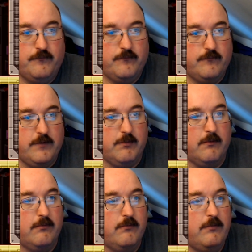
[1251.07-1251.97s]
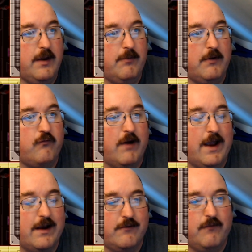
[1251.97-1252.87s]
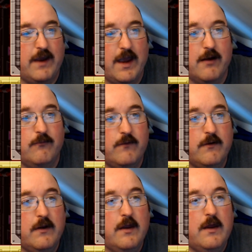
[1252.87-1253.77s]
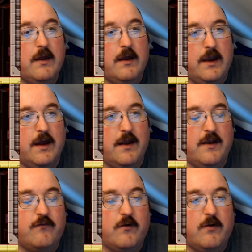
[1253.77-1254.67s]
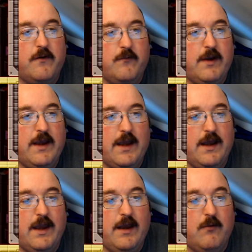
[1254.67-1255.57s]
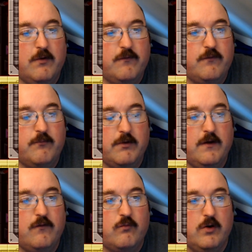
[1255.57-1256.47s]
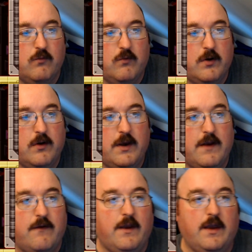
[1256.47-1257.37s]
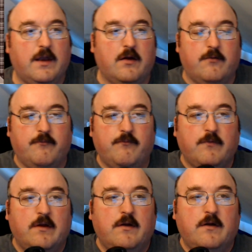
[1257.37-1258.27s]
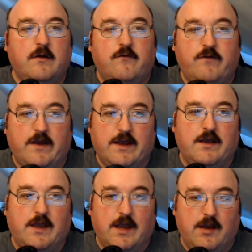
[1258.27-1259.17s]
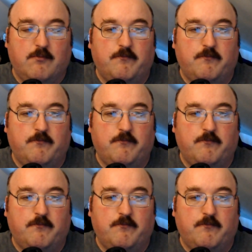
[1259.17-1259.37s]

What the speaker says: People keeping track of the count. Yeah, and SR388 was the place where you were in the second game.